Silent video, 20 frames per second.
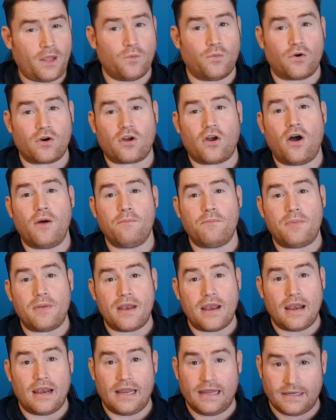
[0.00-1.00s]
were
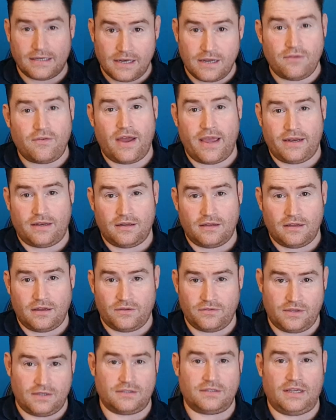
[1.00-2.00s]
completely right
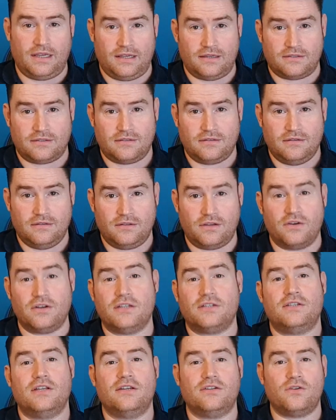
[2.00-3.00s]
on this case. Their
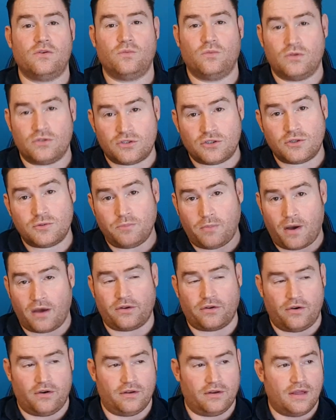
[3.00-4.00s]
decision was
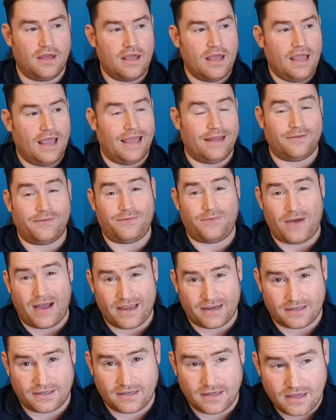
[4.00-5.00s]
spot on. In
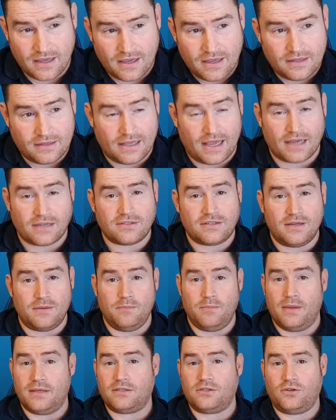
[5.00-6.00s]
fact, they actually
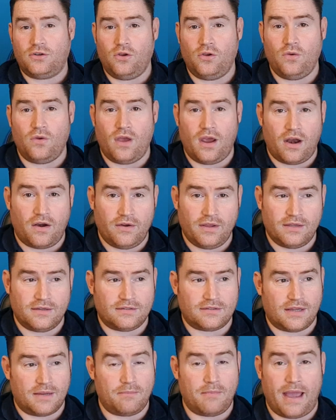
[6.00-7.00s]
missed two
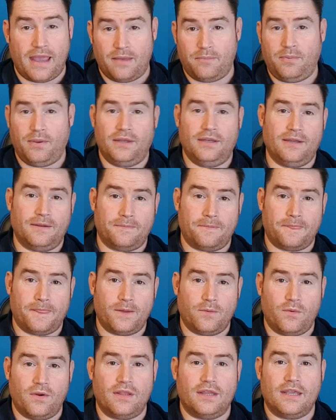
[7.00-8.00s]
areas, in my opinion,
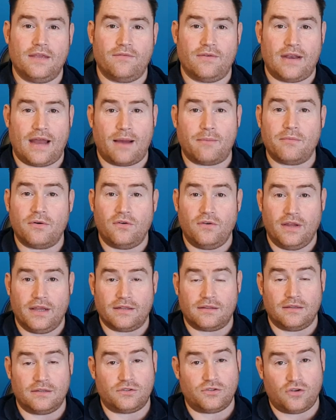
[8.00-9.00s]
where they give a number
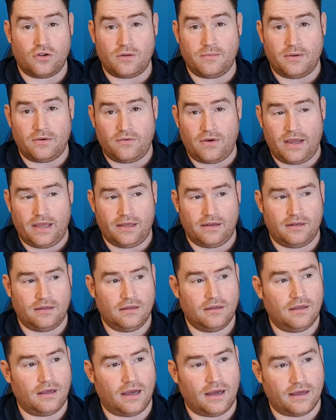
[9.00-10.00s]
rating that should have been red,
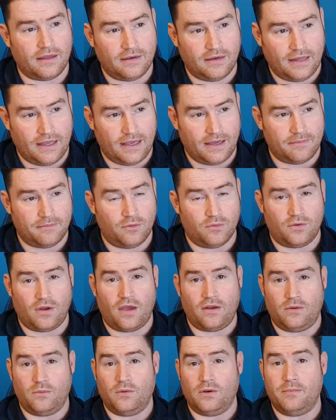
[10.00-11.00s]
and um, no
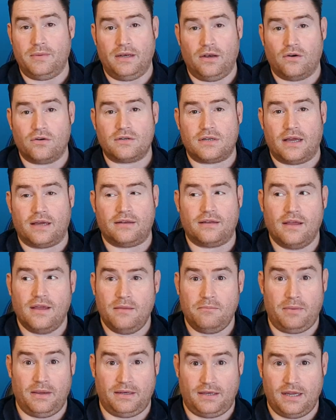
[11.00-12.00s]
doubt it will be looked at
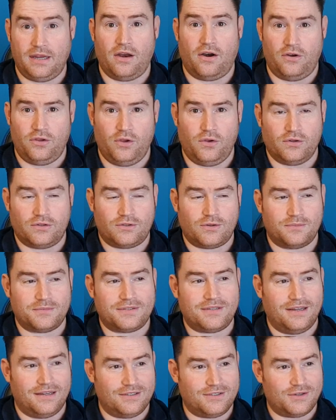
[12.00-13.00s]
by TRU at some
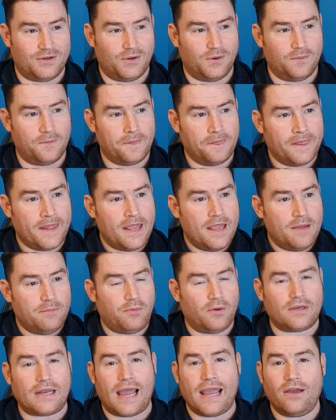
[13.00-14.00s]
stage, you know.
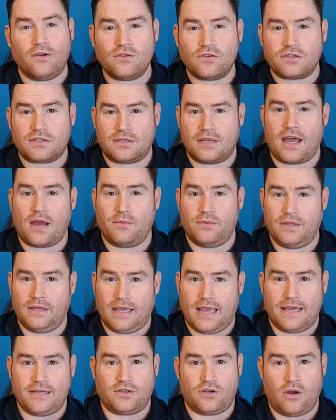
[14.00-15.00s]
But I understand where the
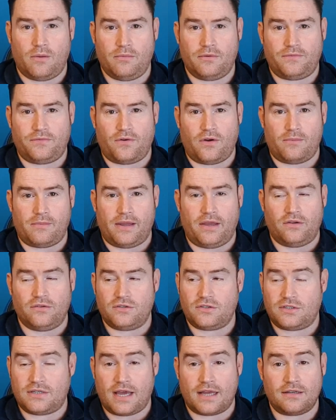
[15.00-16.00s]
guy's coming from. I
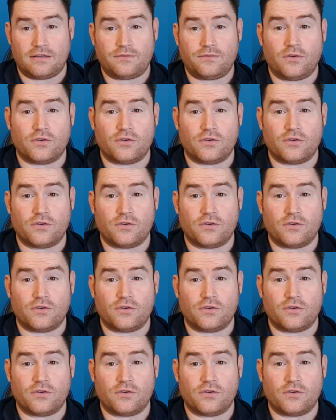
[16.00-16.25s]
understand his